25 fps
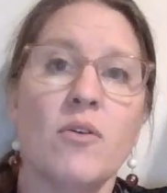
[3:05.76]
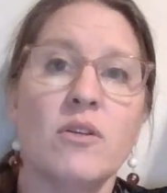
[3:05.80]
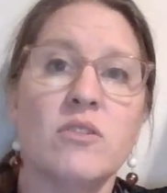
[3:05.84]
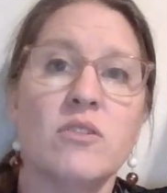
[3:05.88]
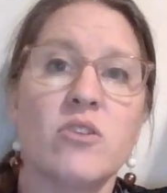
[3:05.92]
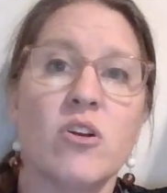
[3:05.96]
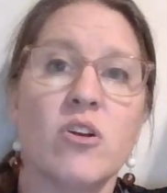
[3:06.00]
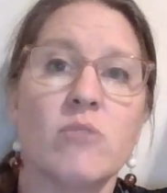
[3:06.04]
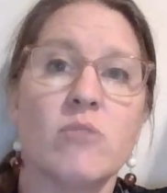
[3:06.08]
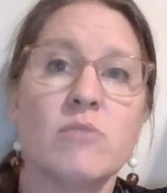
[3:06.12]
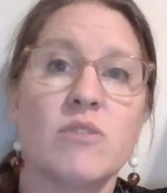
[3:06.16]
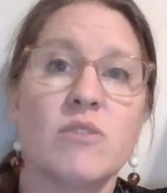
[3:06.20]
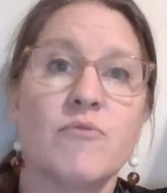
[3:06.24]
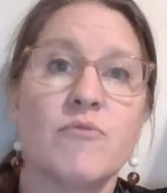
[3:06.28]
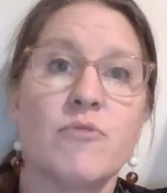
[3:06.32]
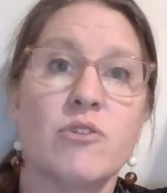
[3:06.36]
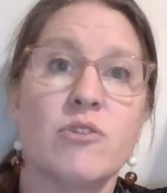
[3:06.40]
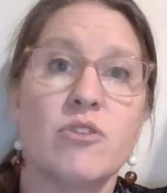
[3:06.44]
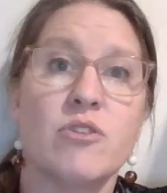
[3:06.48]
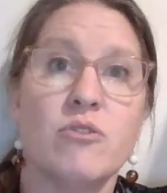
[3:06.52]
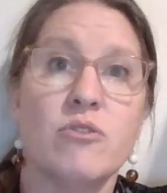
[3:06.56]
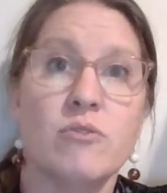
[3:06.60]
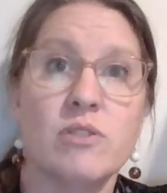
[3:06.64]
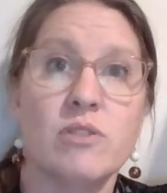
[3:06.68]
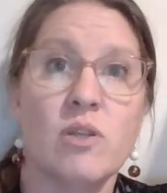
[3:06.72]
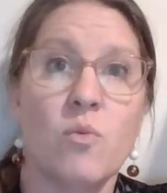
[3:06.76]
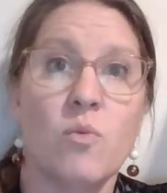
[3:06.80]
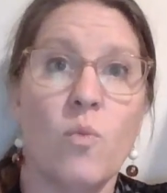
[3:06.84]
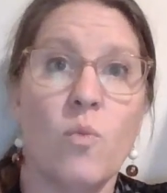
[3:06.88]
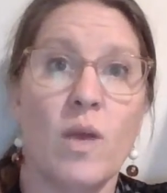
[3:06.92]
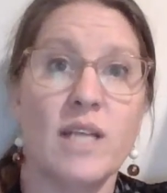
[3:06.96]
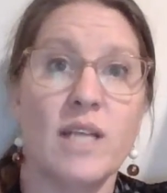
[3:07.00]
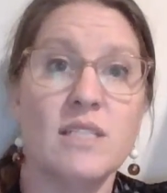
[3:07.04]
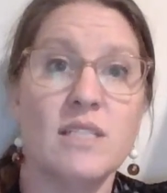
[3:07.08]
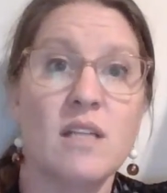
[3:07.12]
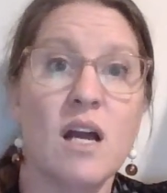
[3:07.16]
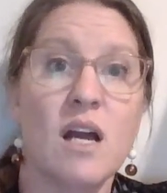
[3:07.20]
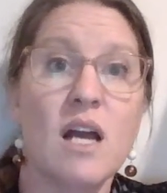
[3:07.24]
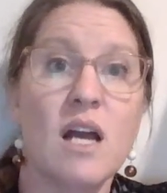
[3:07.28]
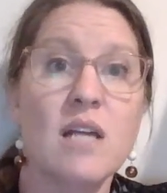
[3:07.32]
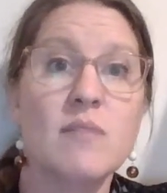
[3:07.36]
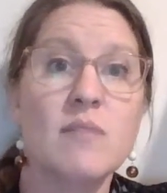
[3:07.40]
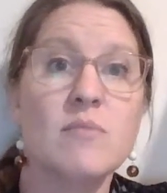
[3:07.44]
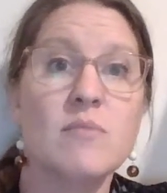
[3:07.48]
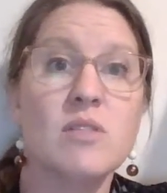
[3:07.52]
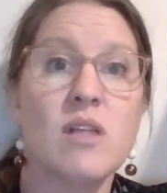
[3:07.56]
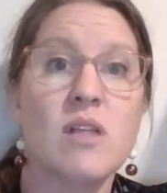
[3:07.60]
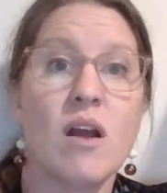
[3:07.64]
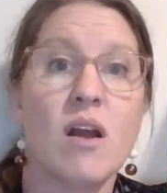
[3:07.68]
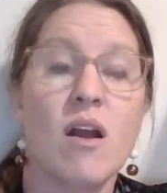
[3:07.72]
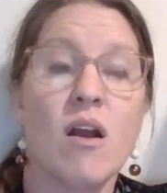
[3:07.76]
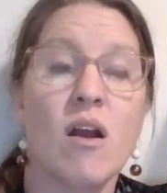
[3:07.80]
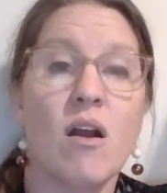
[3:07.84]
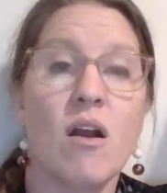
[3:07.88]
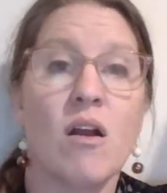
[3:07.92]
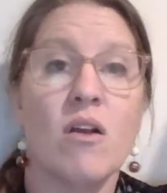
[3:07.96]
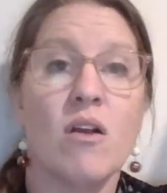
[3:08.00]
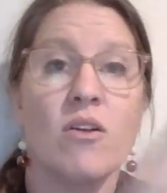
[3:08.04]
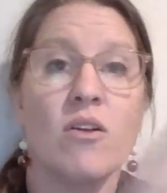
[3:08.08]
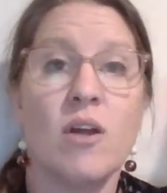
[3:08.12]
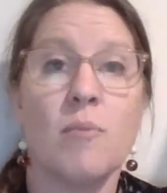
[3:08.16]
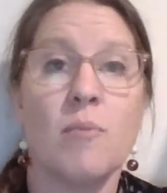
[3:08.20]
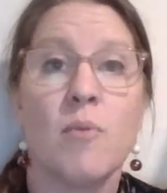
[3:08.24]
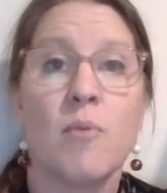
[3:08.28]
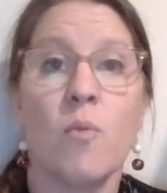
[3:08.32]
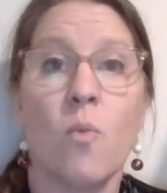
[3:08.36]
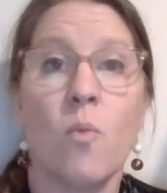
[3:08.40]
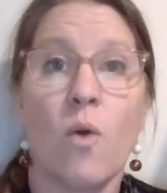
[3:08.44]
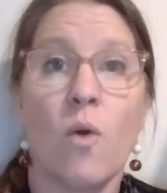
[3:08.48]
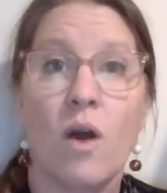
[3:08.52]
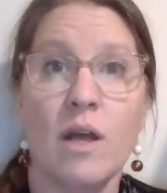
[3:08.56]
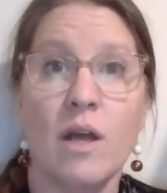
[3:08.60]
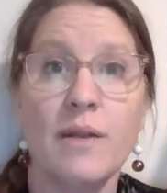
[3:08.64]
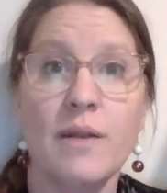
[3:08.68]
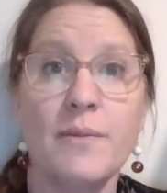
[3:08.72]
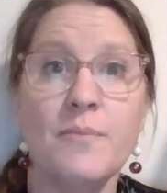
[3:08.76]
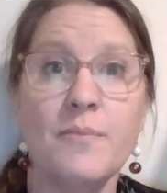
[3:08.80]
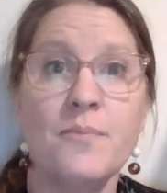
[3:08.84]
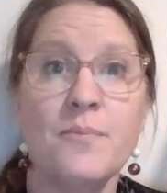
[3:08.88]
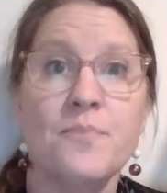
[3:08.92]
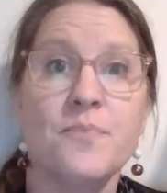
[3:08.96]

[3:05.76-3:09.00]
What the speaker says: in terms of reducing wait times are, number one,